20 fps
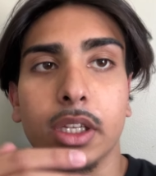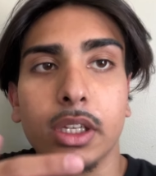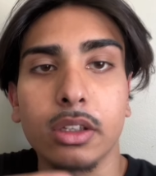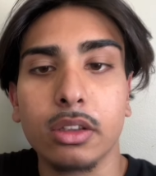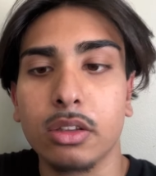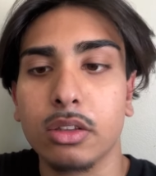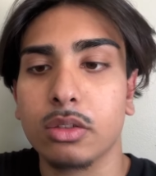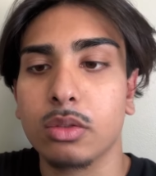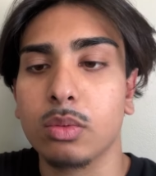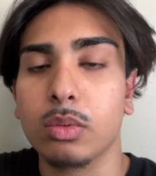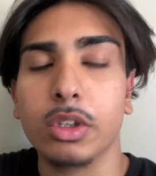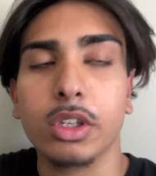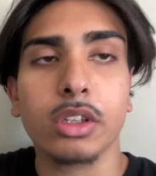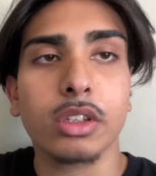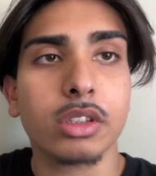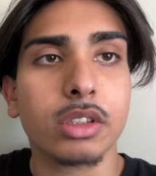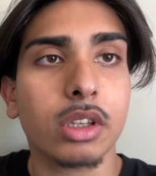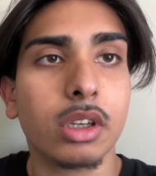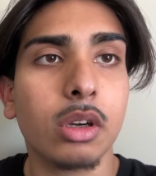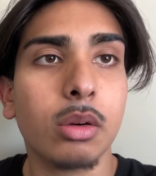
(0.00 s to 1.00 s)
It looks weird
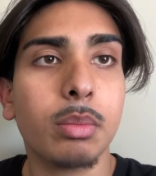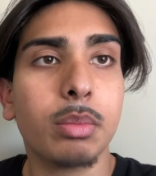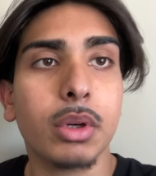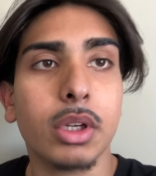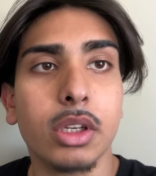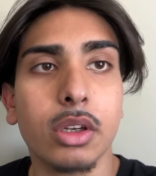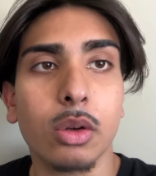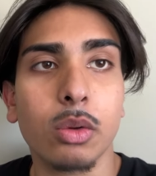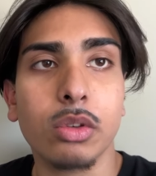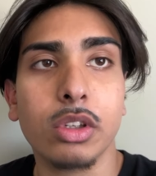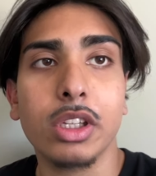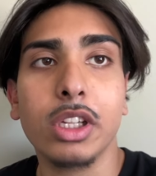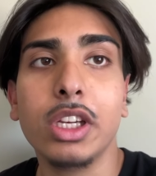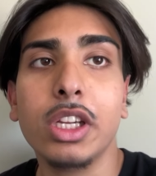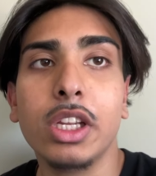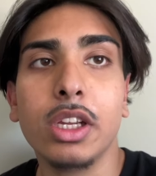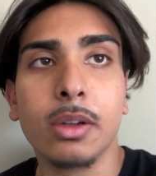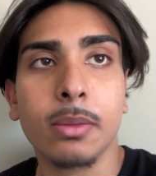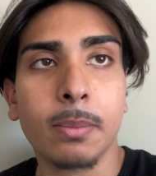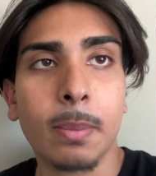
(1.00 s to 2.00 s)
as hell, but no
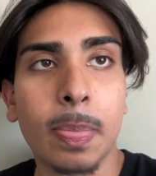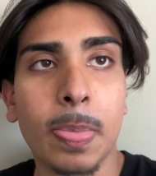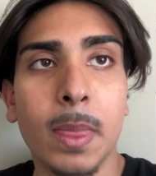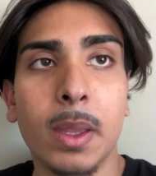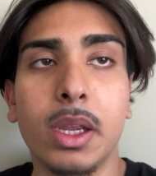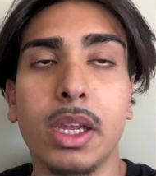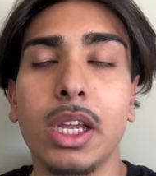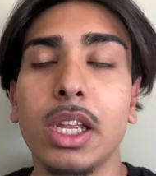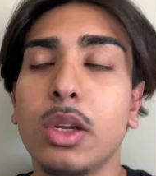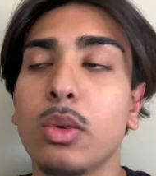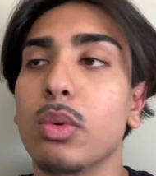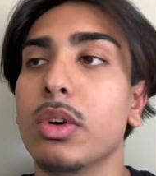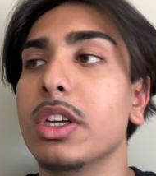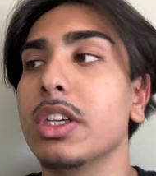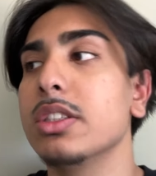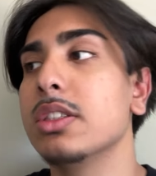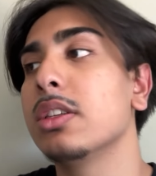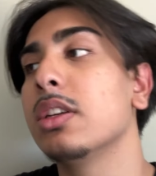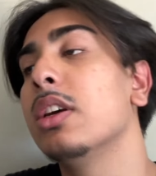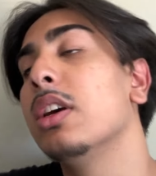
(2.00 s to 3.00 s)
diddy.
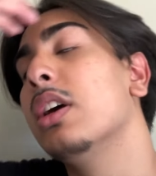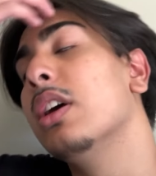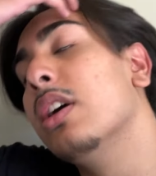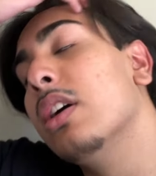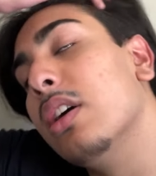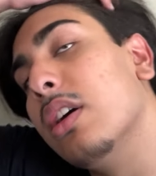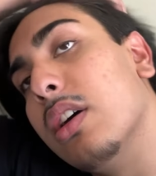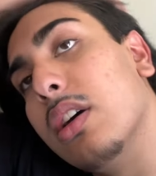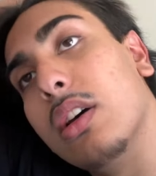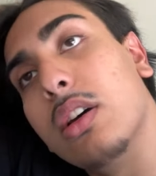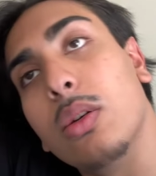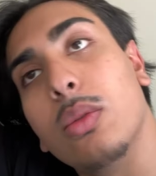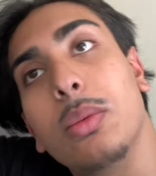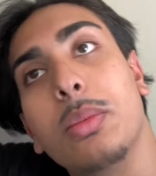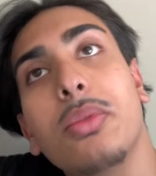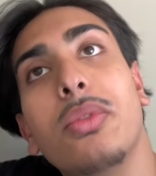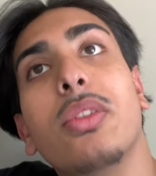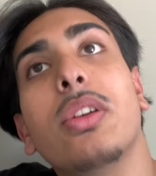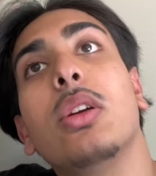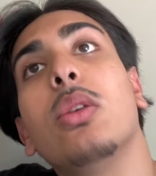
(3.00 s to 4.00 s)
Anyways, uh, we're
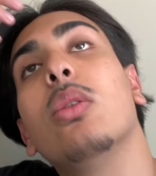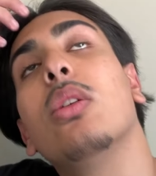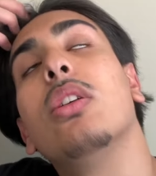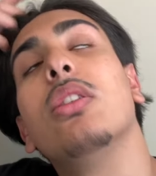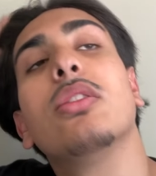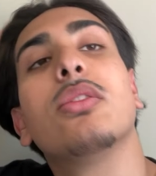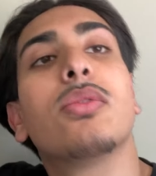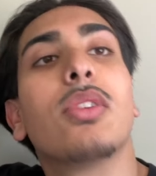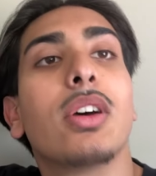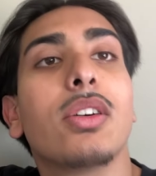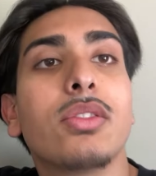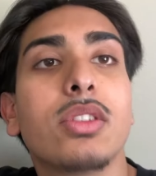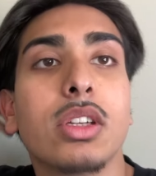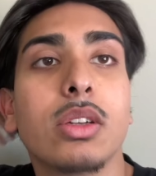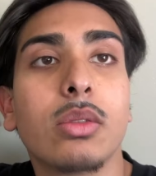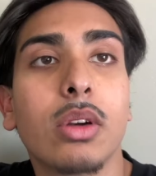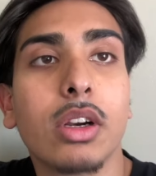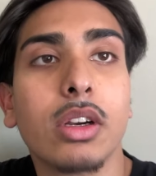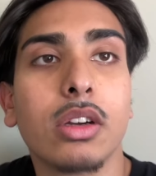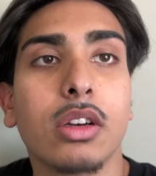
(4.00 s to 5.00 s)
finna go out. It's 5.10
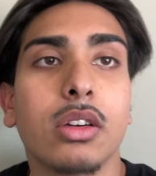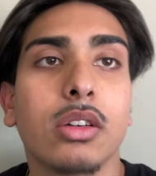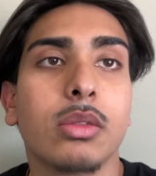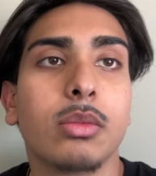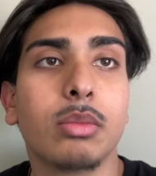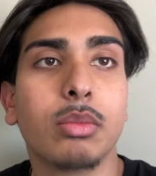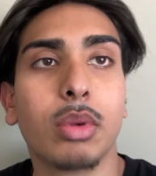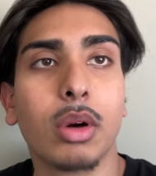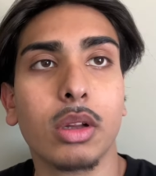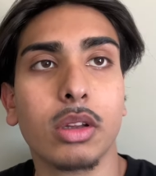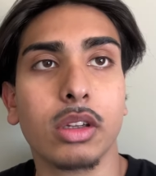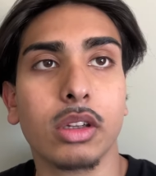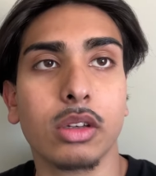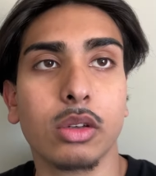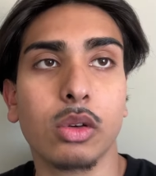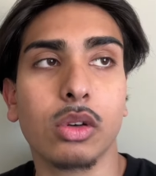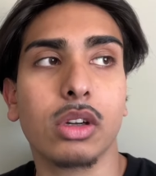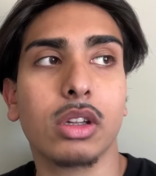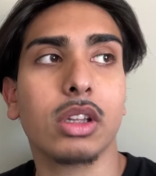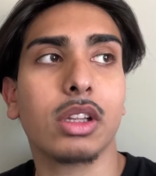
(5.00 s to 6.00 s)
right now. Probably gonna
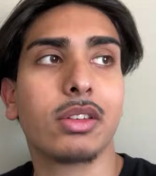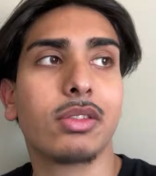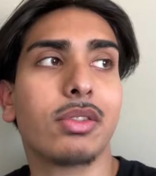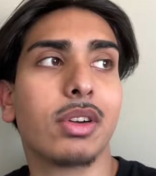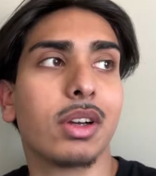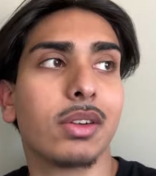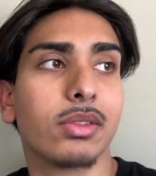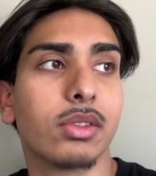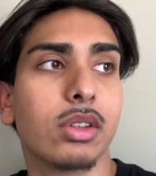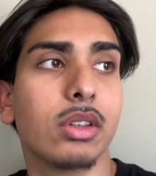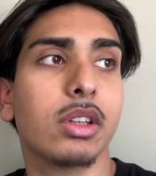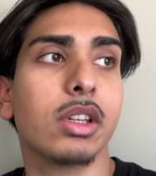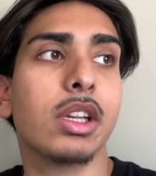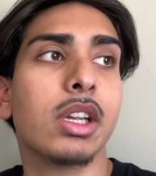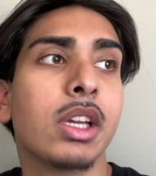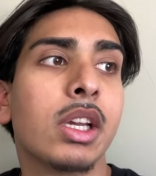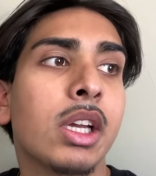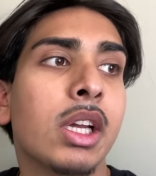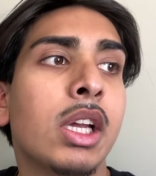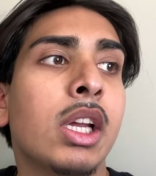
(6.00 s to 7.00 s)
go out like 5.30.
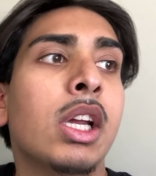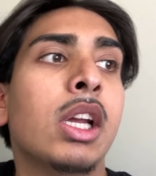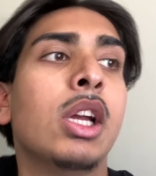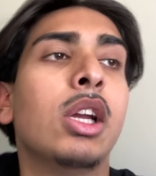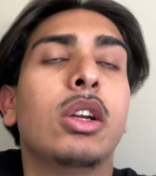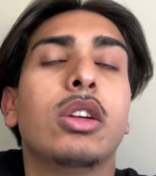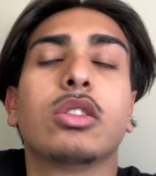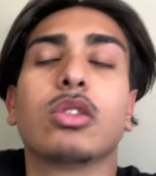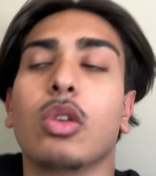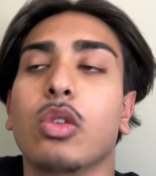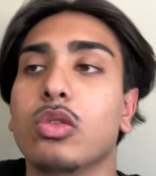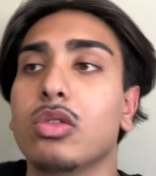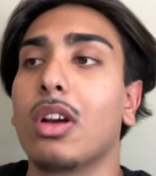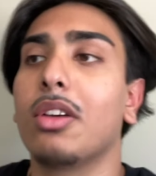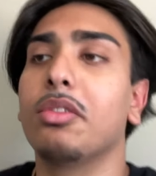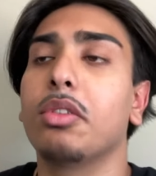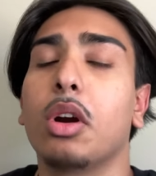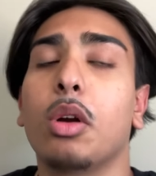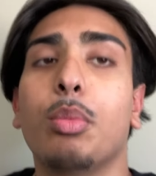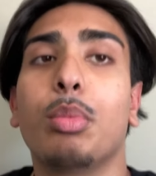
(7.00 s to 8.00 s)
Just gonna drive
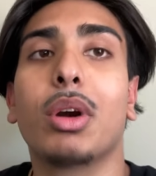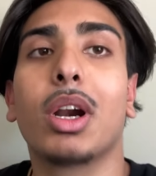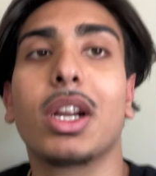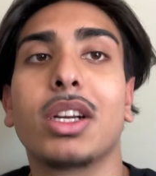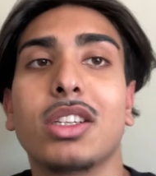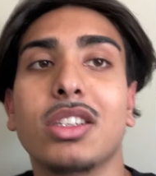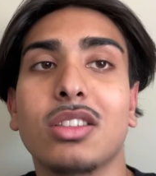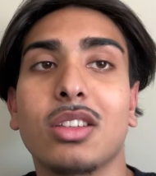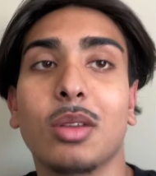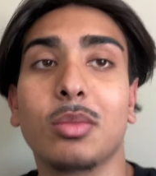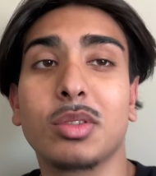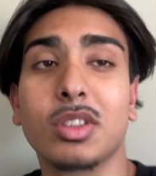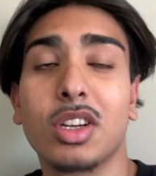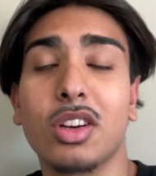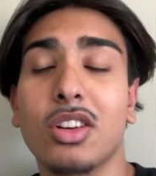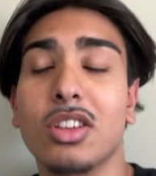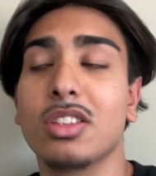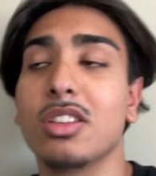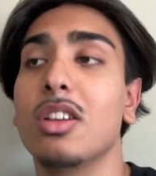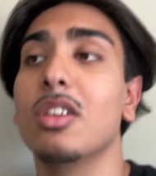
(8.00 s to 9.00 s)
around practice. I'm
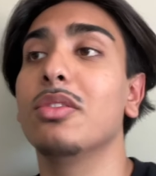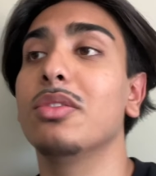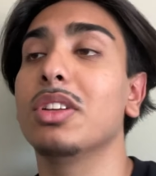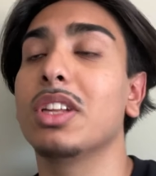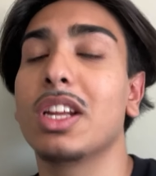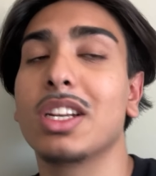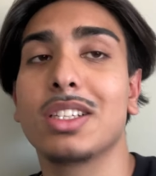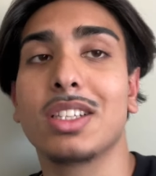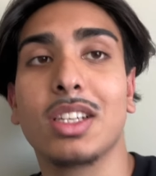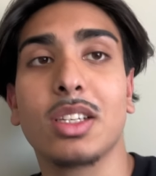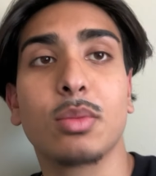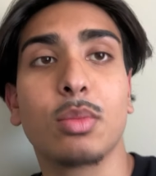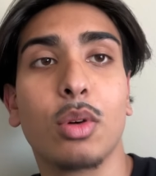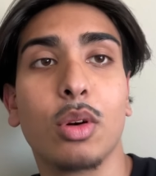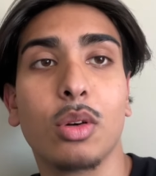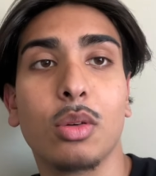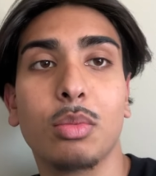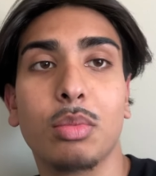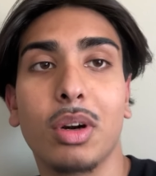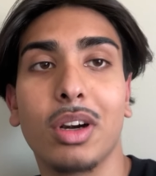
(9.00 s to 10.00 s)
scared as hell for that test, bro.
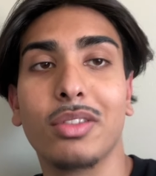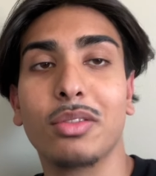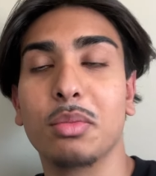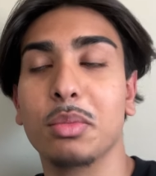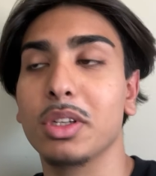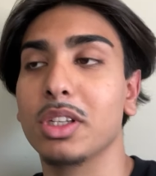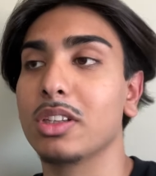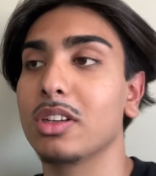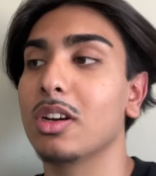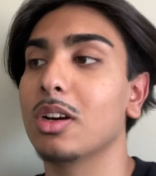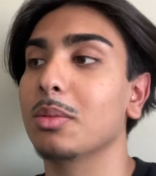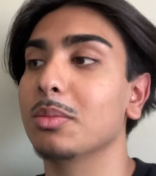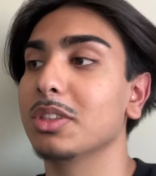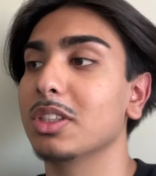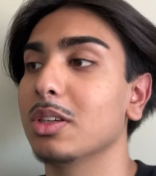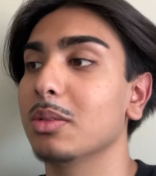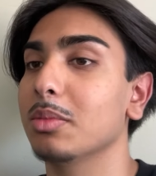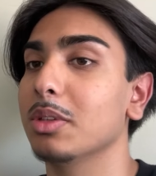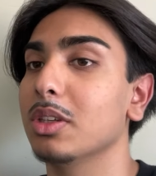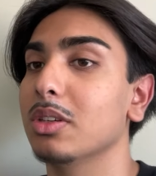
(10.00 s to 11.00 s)
Pray for me in the comment
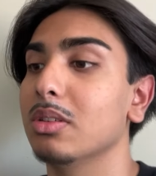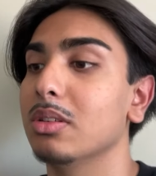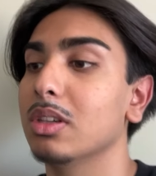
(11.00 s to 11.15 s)
down below.